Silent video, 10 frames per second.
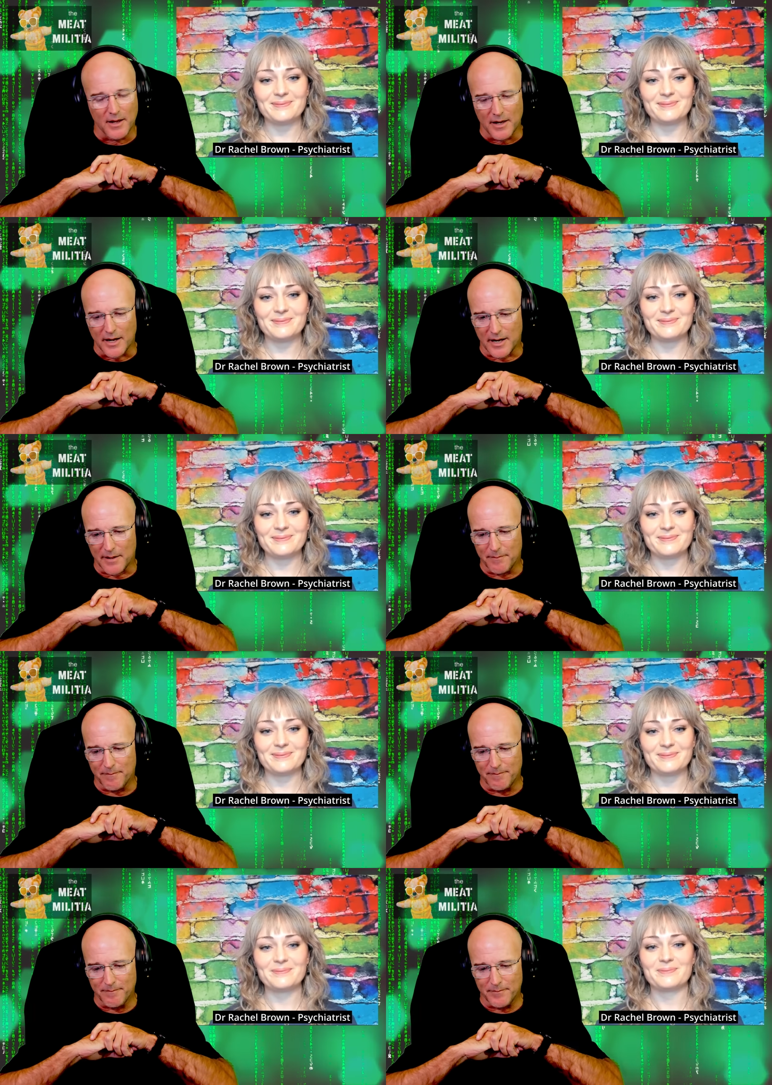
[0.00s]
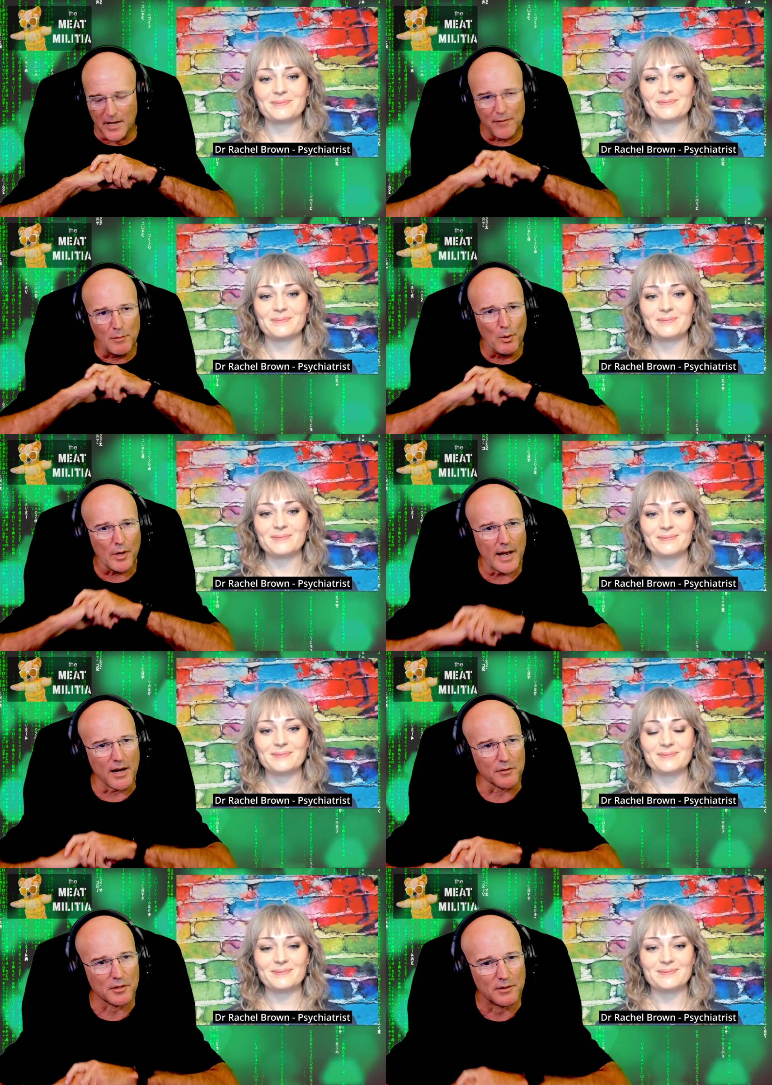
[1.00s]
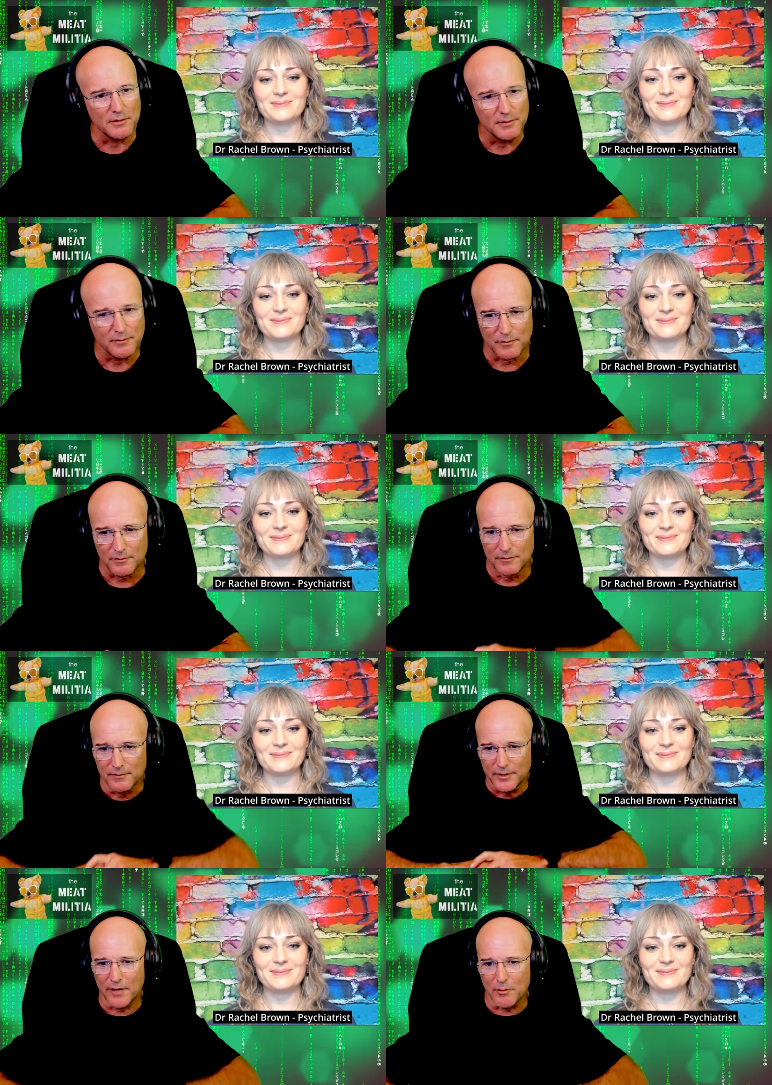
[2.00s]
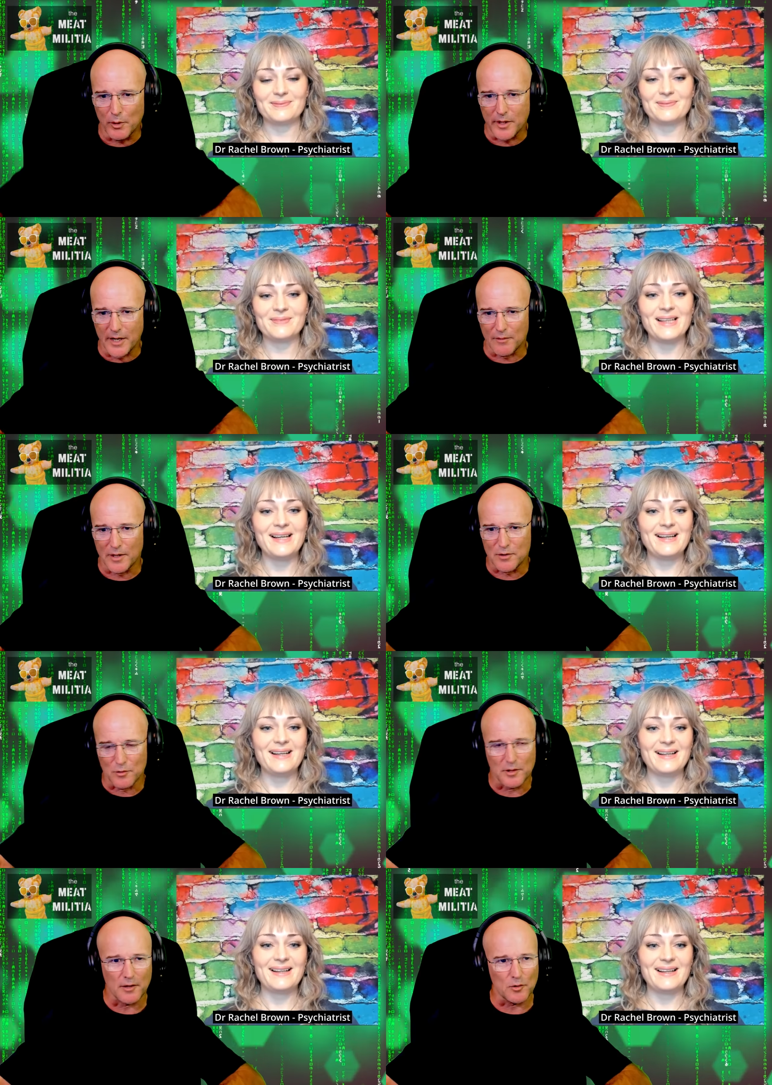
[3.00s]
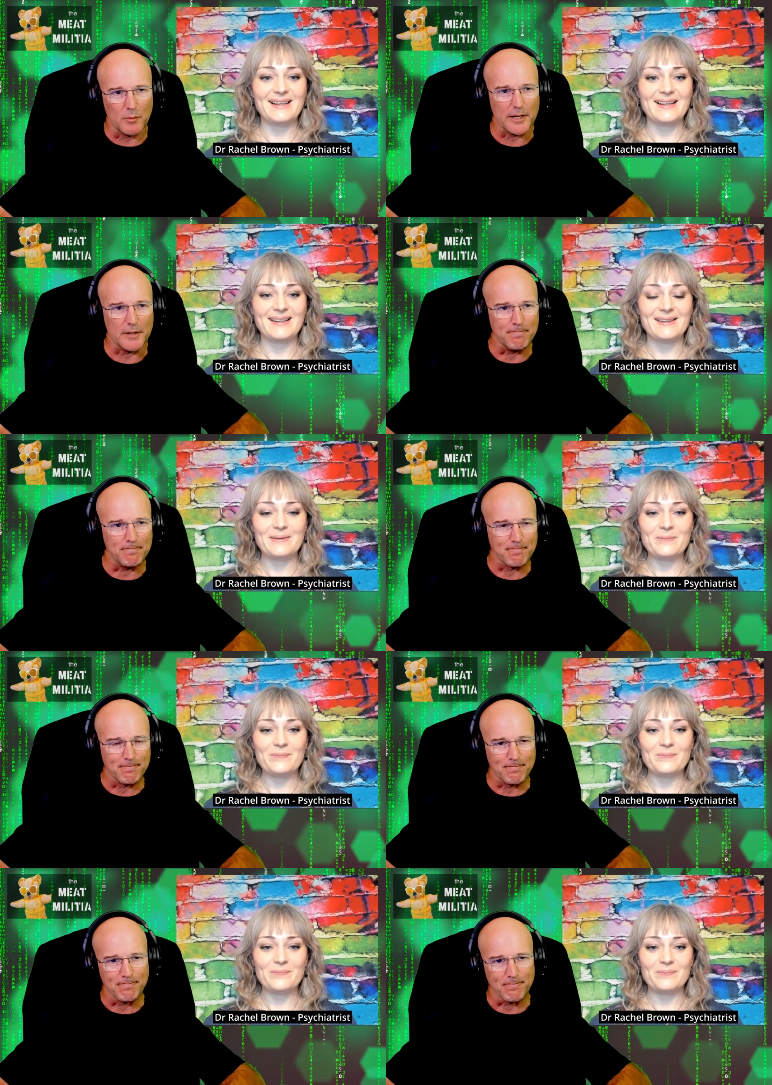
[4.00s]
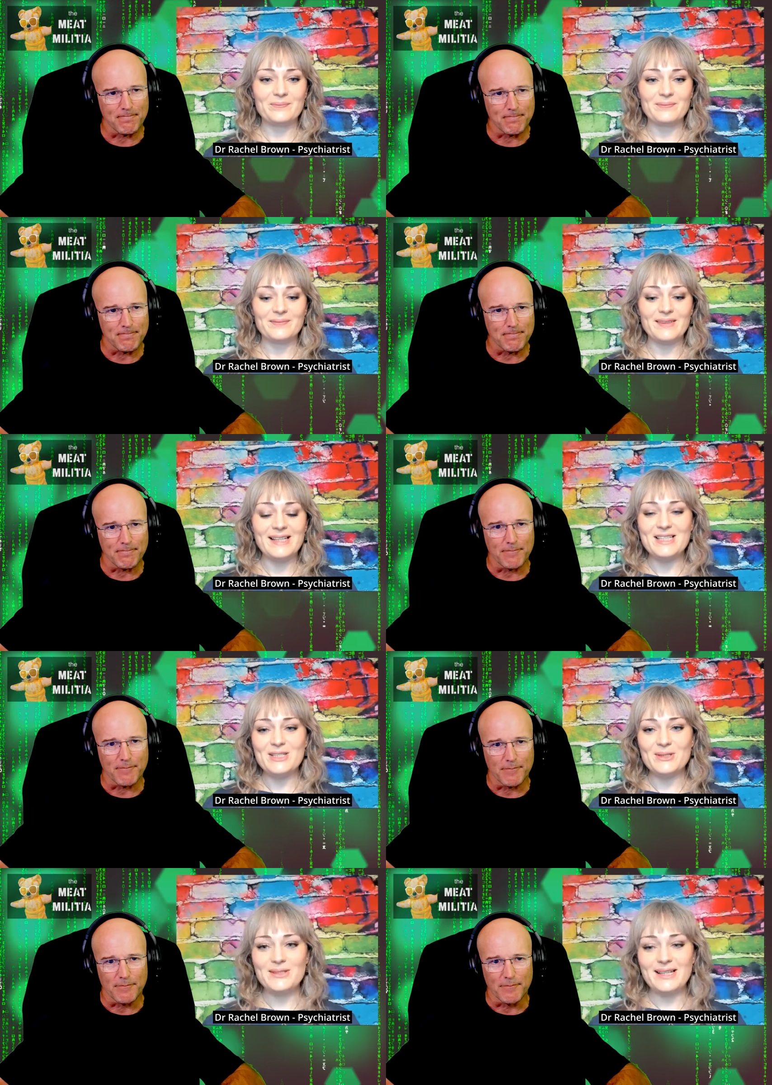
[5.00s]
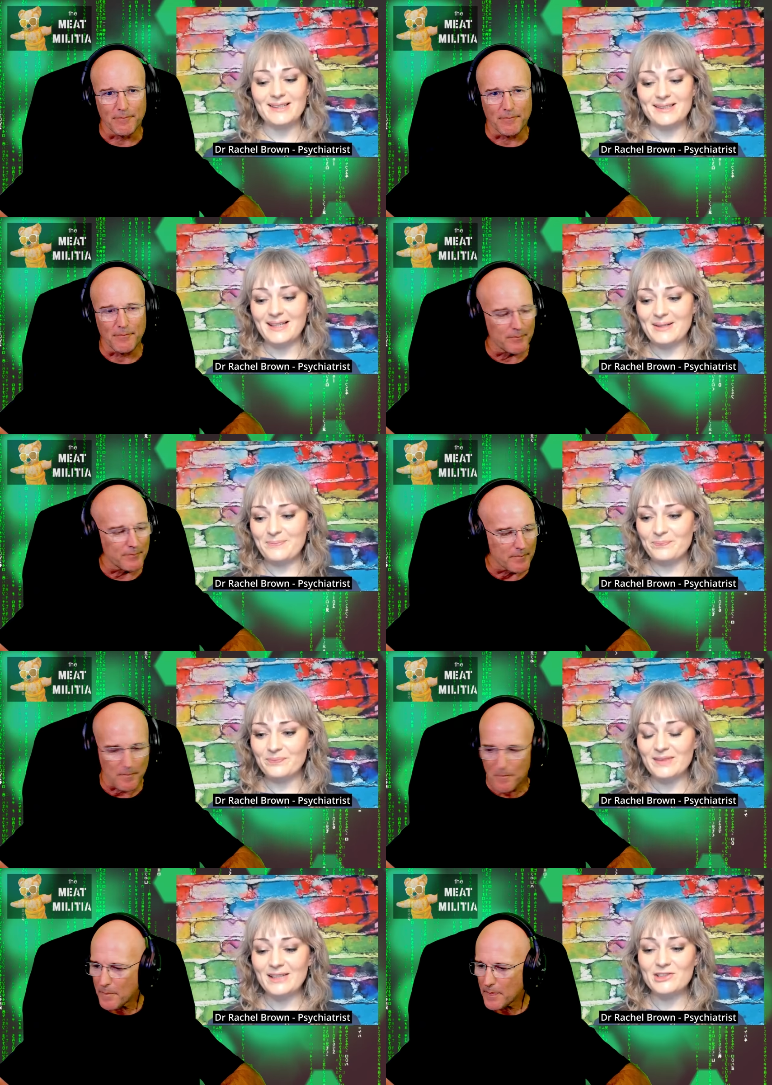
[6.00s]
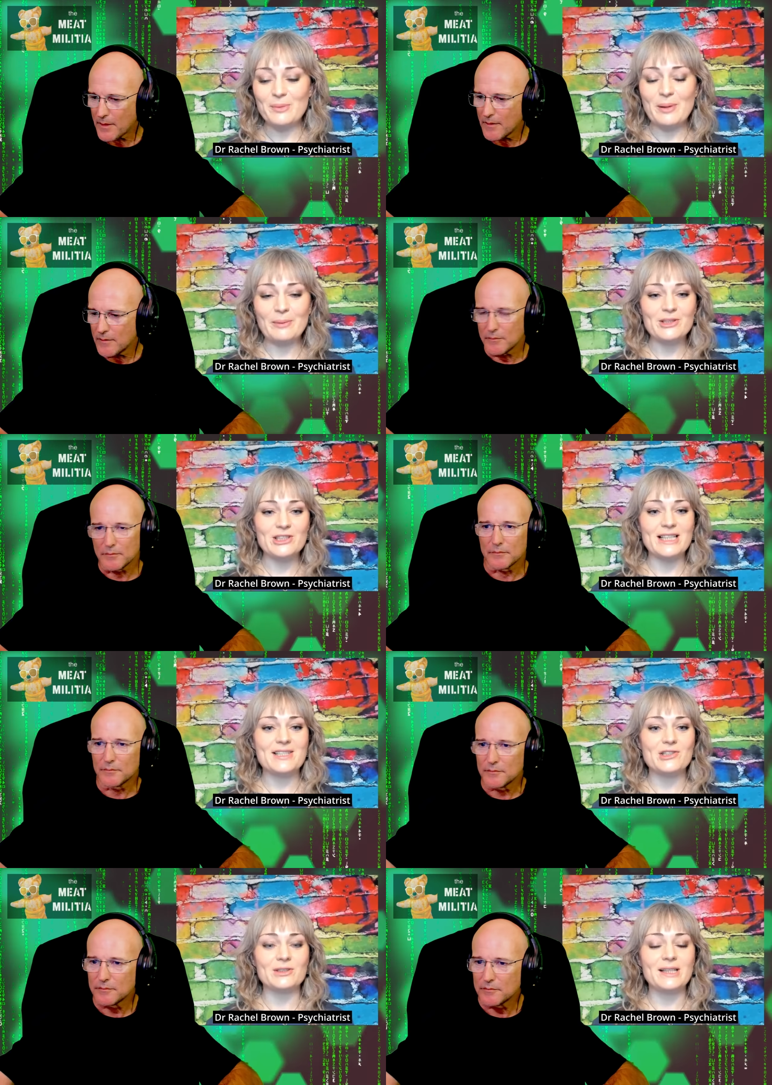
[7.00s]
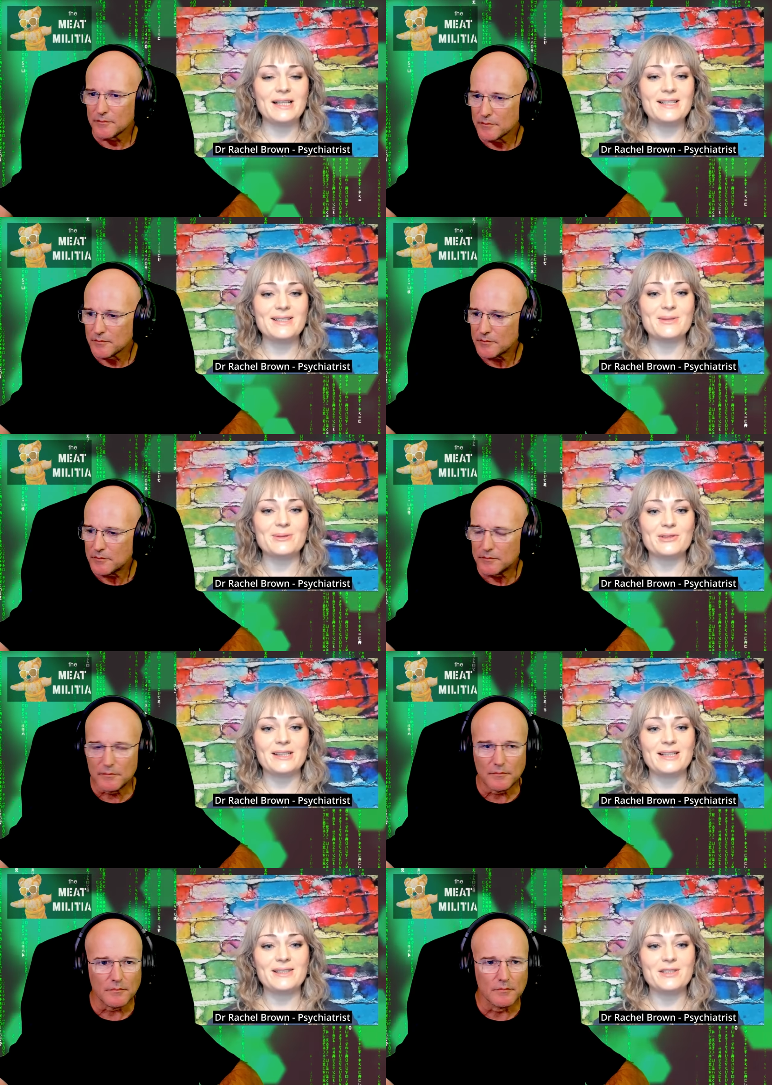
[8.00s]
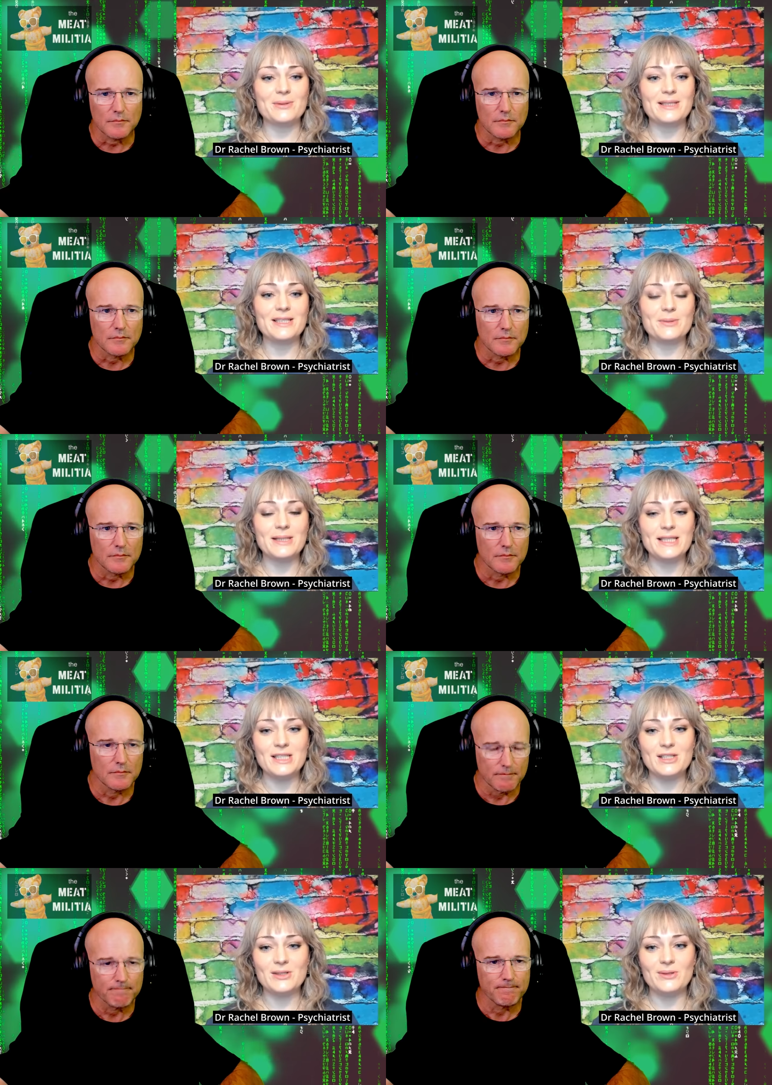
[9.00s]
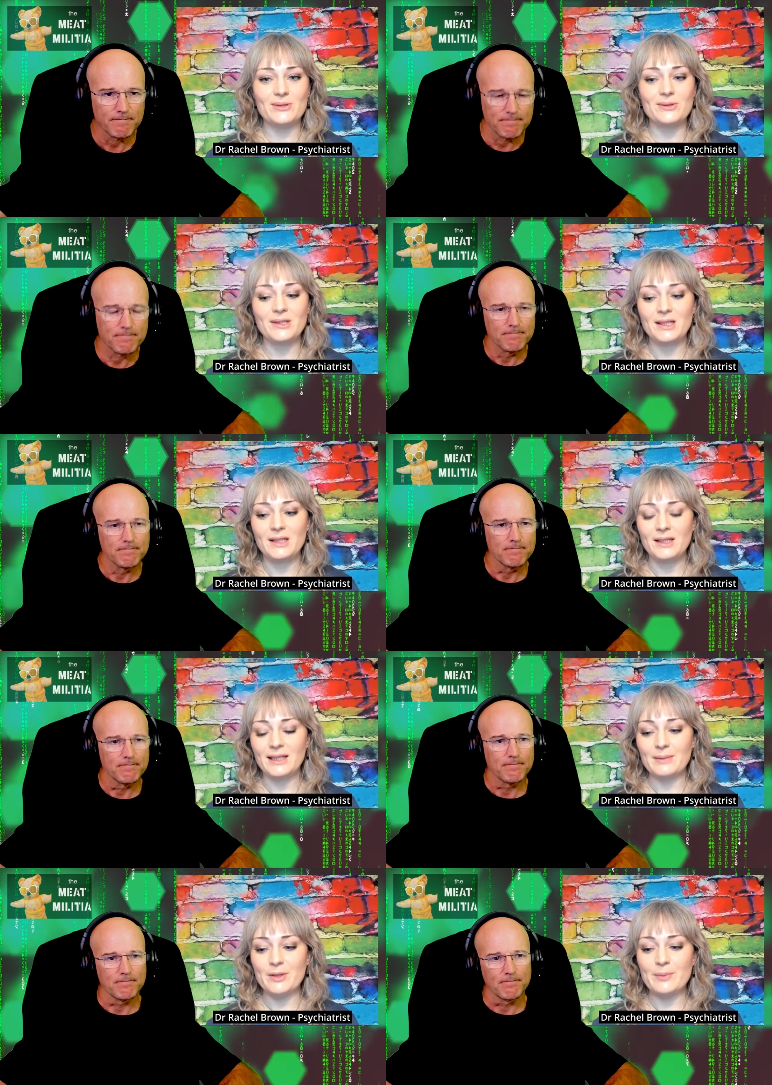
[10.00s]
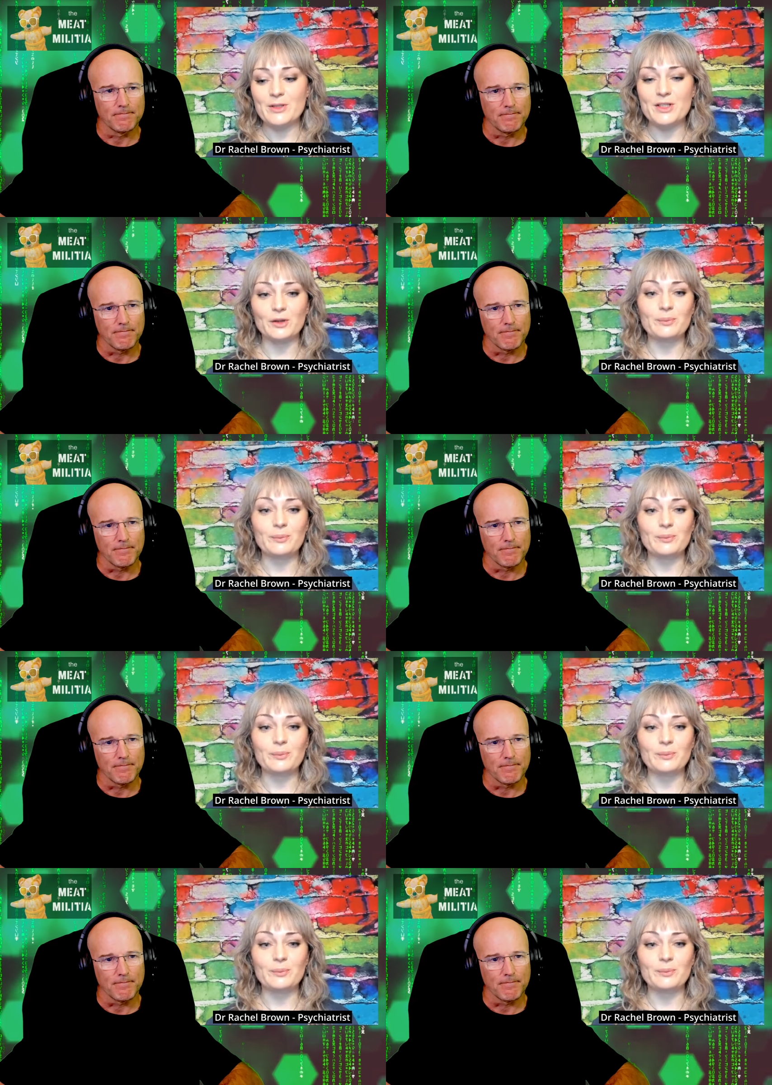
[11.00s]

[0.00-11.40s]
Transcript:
Speaker 1: Um, you have a book out. You have a book out, Rachel. Tell us all about it.
Speaker 2: I do, yeah. Um, actually, I published last July, so July 2022, um, and the book's